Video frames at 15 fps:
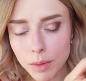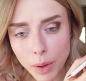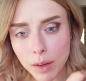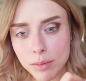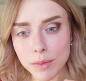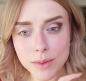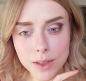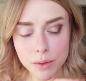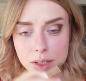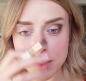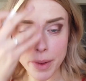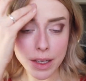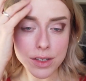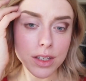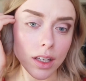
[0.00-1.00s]
problem's always
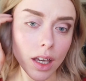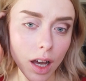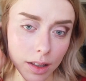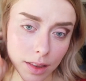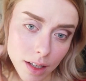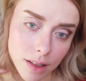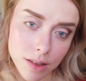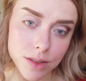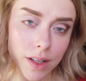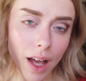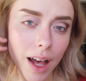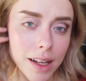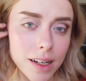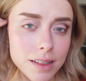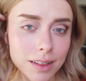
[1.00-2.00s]
matching it on the other
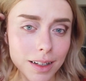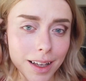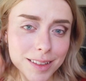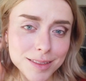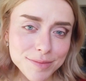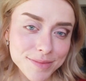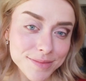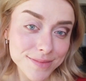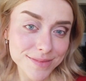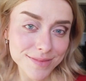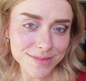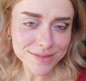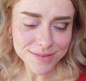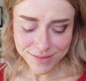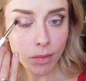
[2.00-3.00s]
side, isn't
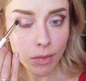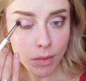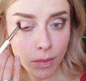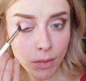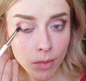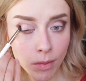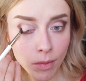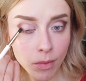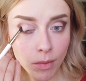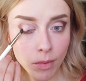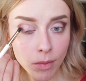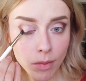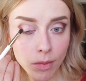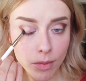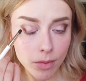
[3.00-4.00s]

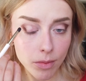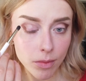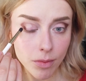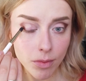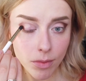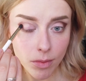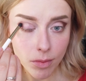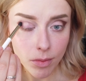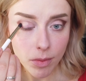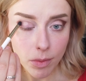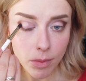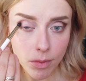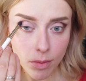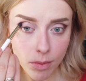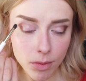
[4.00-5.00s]

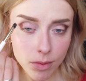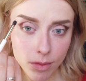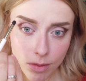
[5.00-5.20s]
it?